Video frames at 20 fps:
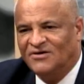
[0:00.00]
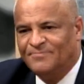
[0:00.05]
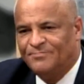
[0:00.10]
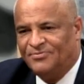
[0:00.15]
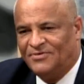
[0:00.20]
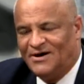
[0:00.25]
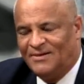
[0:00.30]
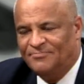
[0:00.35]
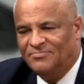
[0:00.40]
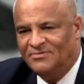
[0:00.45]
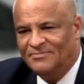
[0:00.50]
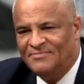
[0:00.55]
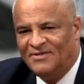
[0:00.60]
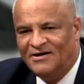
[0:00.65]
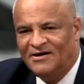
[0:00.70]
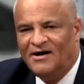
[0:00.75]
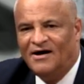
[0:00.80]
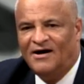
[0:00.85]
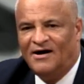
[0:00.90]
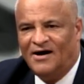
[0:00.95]
problem,
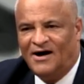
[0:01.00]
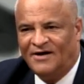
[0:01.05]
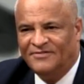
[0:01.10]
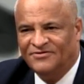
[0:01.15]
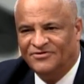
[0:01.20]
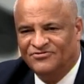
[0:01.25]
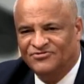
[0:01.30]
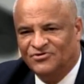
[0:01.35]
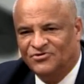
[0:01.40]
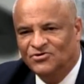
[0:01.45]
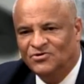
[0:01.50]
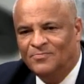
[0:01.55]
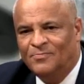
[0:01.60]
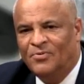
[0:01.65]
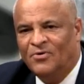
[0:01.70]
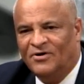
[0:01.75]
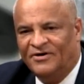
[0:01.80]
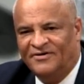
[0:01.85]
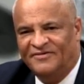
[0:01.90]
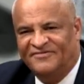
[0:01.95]
on the school
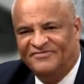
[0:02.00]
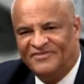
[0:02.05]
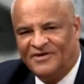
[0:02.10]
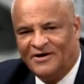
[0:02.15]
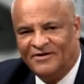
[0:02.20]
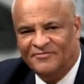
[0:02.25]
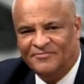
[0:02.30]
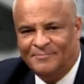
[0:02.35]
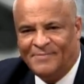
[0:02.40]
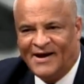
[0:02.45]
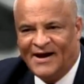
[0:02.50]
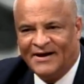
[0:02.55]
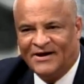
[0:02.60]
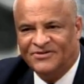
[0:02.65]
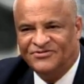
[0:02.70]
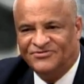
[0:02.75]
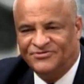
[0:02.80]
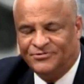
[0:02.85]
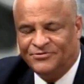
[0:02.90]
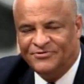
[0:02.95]
board as far back as
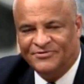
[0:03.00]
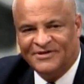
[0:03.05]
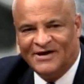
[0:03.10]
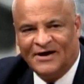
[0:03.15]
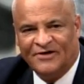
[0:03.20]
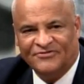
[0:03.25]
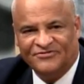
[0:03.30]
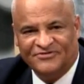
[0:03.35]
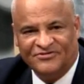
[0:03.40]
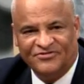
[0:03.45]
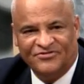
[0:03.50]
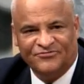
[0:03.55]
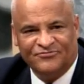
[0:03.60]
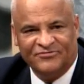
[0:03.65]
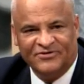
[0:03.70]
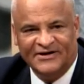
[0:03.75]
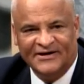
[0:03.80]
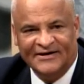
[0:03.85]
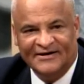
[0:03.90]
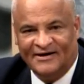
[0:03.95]

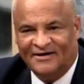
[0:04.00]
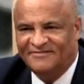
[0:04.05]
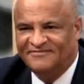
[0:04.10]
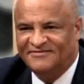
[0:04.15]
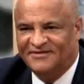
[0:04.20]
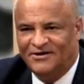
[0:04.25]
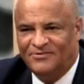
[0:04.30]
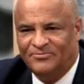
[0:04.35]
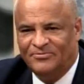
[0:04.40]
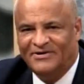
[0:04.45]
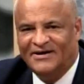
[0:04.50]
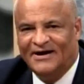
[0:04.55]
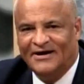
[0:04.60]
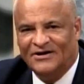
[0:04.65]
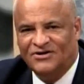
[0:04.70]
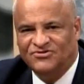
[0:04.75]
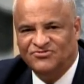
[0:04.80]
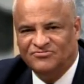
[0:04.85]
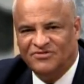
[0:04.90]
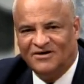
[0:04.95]
2003, I said we had a
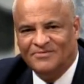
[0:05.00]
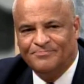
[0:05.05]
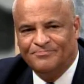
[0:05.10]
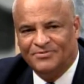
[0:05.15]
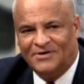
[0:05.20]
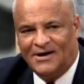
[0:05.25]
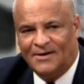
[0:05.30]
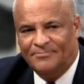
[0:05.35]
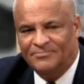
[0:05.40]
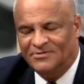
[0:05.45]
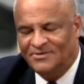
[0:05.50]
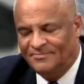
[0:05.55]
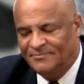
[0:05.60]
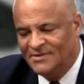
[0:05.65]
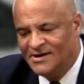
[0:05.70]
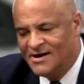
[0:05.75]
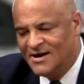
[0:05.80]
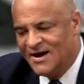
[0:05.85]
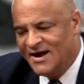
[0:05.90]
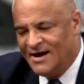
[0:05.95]
drug problem.
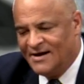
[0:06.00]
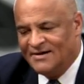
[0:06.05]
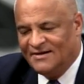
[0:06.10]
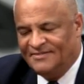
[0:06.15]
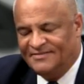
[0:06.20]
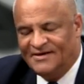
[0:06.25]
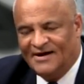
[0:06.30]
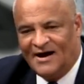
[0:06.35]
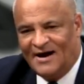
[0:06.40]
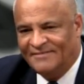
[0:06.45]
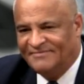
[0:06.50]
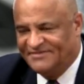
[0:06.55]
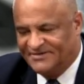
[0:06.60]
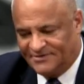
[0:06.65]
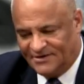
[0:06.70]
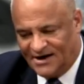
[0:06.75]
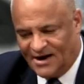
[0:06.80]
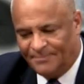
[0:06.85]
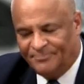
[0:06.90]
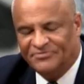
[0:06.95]
A
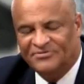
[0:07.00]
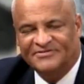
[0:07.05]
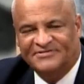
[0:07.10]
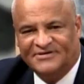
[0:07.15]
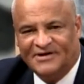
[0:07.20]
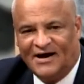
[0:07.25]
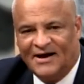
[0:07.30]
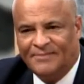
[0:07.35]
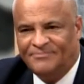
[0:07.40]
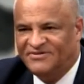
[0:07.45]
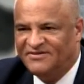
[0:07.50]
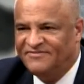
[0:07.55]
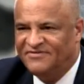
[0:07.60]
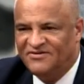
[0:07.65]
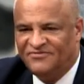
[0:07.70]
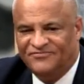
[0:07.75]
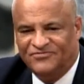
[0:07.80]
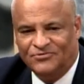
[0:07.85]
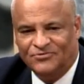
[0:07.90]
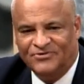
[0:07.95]
couple of times, even a
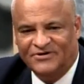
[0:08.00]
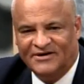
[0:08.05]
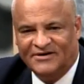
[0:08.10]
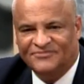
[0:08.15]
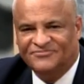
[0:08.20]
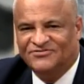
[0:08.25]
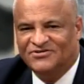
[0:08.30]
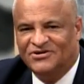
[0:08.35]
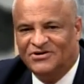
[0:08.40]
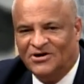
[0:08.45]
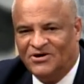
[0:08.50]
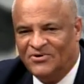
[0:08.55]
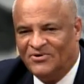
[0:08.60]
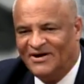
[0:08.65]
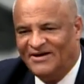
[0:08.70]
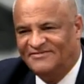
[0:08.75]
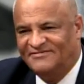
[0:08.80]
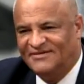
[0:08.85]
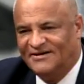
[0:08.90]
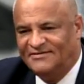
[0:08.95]
few years ago, I
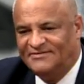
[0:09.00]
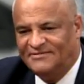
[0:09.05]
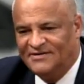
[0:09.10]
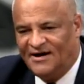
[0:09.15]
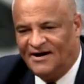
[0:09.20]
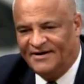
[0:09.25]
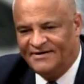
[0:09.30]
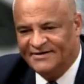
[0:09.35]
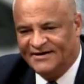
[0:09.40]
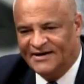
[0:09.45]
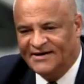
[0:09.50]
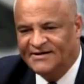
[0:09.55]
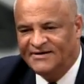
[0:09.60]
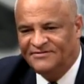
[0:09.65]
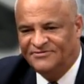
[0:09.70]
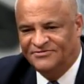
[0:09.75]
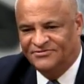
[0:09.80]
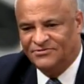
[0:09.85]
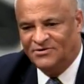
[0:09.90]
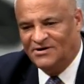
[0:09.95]
said on the Keene
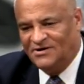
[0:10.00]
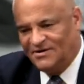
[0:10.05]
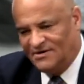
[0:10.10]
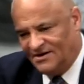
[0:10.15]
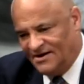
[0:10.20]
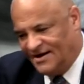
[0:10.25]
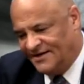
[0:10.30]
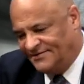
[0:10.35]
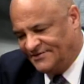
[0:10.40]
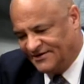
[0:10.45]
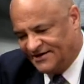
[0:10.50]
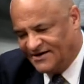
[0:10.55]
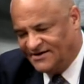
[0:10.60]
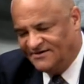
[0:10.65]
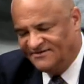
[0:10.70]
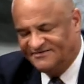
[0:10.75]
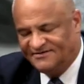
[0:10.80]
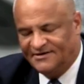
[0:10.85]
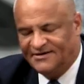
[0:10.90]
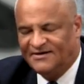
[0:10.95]
School, in the Keene
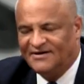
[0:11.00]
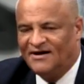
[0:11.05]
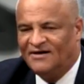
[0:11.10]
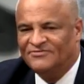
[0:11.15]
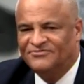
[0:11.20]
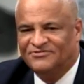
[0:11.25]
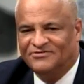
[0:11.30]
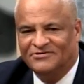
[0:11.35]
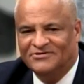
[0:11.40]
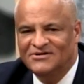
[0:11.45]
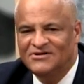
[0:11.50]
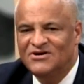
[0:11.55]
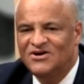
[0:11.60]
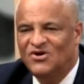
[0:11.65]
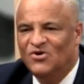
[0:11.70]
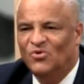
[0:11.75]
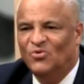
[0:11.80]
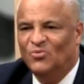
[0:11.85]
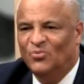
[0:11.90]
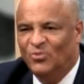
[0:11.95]
City Council,
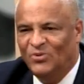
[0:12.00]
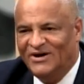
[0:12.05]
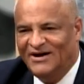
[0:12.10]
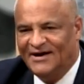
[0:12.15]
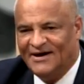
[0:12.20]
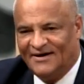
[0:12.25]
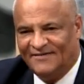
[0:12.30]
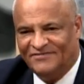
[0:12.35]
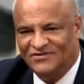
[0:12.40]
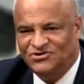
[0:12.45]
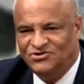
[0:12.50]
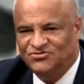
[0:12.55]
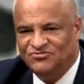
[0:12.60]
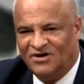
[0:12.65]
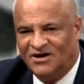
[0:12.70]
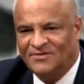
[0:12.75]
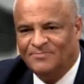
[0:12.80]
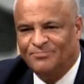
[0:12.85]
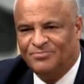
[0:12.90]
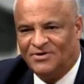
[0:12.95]
we have a
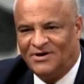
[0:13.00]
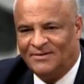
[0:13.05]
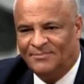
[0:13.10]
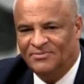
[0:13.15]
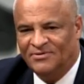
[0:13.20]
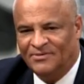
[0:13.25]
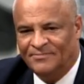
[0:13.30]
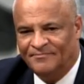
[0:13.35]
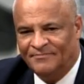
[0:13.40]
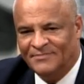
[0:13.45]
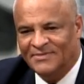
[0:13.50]
drug problem.